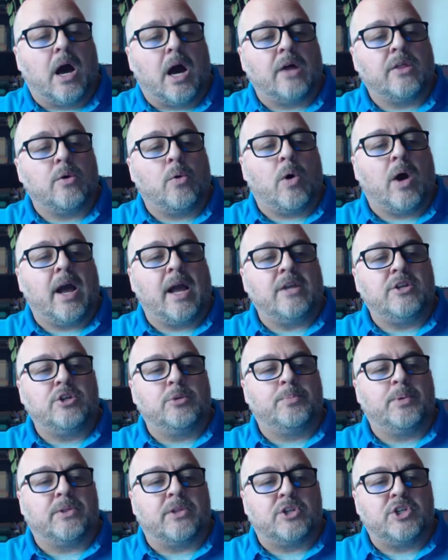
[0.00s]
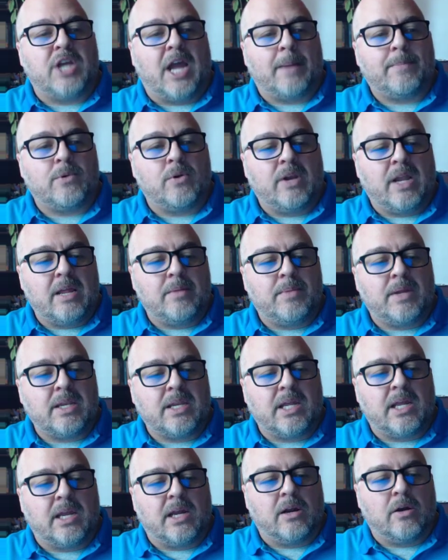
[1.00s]
Otherwise, you put the chapter name
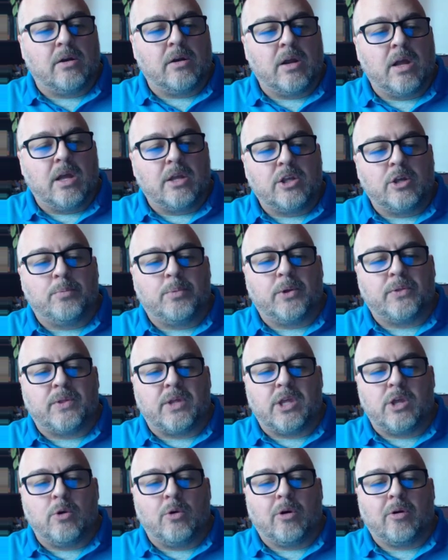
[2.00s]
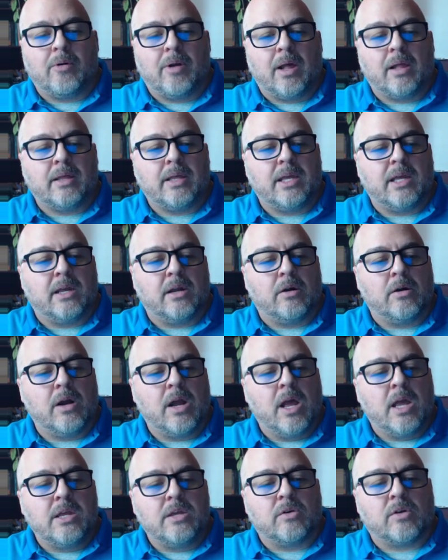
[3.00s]
in here, you put the URL
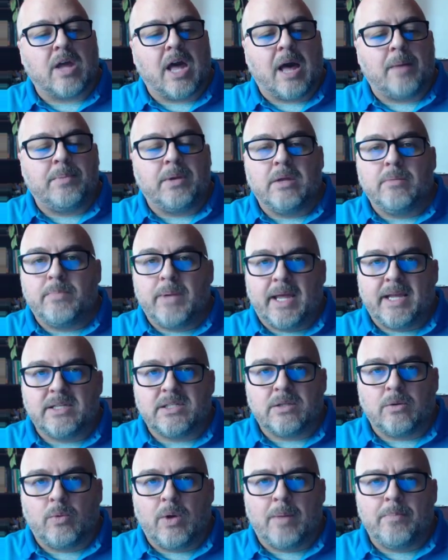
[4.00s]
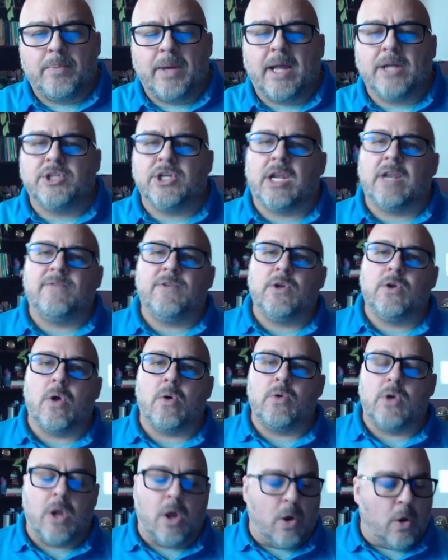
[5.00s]
here, you'll copy and paste the web page. And if you
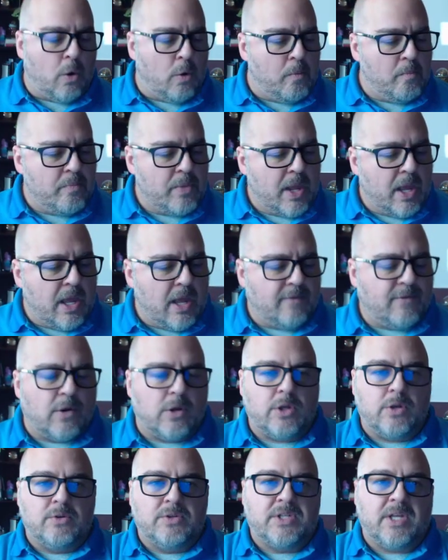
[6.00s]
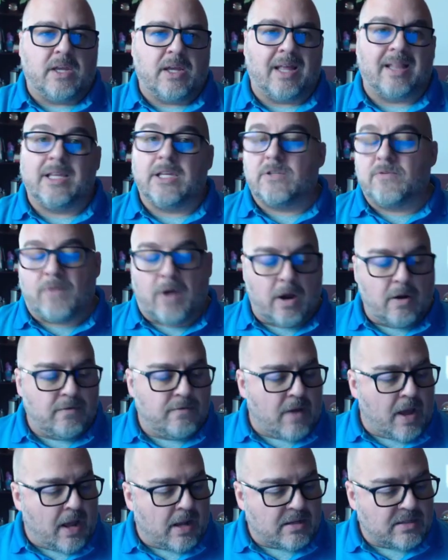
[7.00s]
don't know, if you're using at least
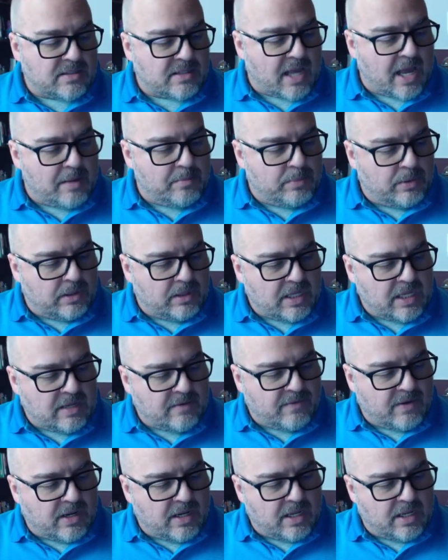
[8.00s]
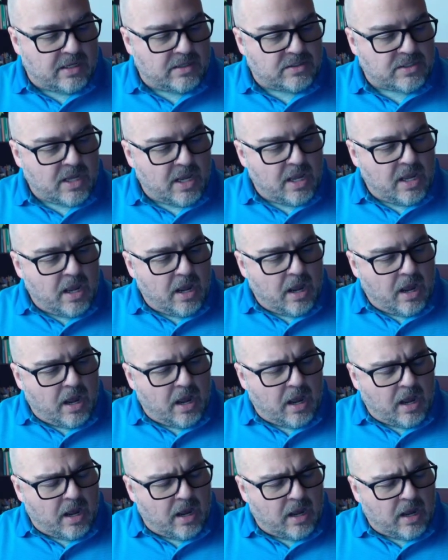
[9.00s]
Firefox, I believe it is
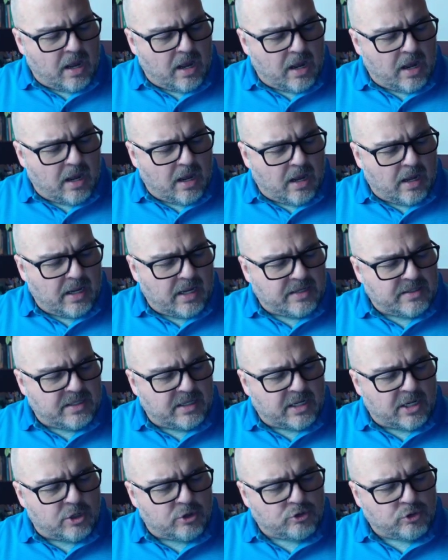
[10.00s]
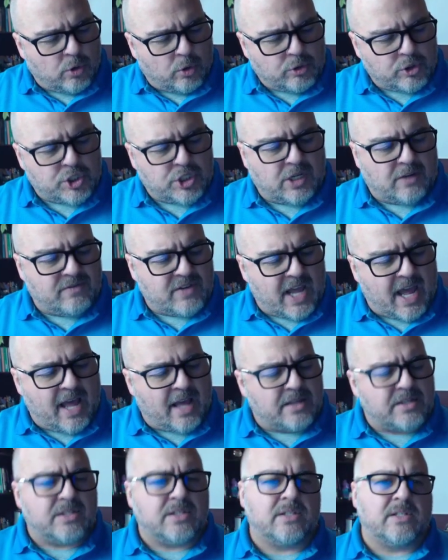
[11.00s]
it
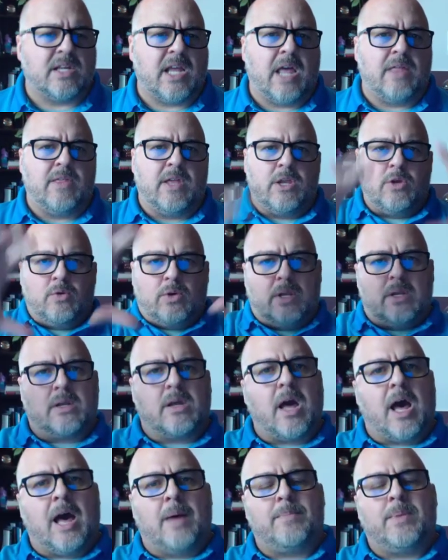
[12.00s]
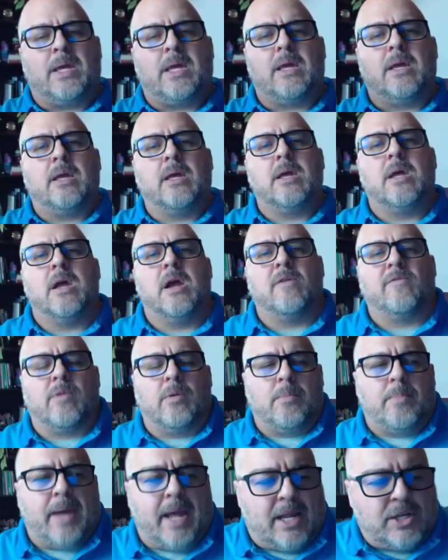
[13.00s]
Control-Shift-S, and then you can copy
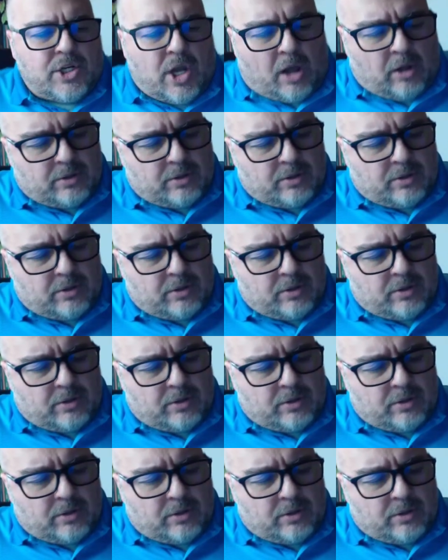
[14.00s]
from a page.